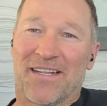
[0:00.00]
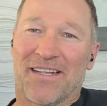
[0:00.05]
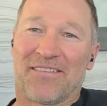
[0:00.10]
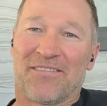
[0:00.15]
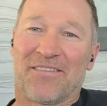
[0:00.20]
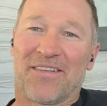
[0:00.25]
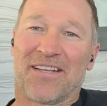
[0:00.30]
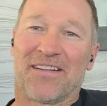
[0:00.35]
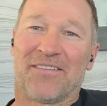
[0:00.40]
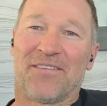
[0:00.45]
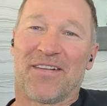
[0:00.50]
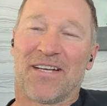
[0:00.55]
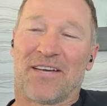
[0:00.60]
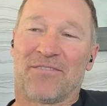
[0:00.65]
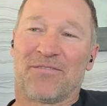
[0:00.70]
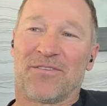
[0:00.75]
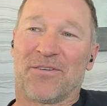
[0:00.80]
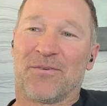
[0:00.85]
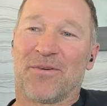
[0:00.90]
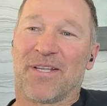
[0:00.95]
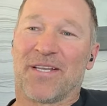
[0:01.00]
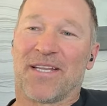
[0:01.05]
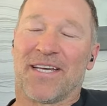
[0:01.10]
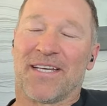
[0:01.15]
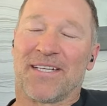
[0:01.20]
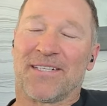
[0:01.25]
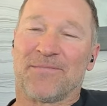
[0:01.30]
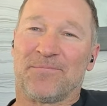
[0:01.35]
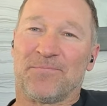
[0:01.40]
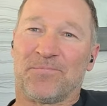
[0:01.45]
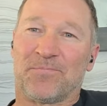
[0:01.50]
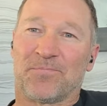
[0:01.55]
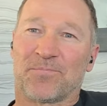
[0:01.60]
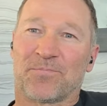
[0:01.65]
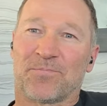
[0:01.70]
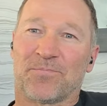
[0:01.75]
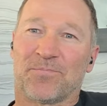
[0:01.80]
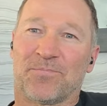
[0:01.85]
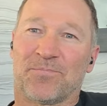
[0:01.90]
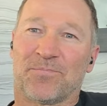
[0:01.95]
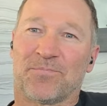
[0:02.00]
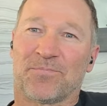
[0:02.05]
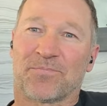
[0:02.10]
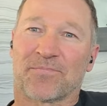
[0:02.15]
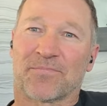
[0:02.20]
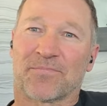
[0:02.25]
will be fun. We love doing that.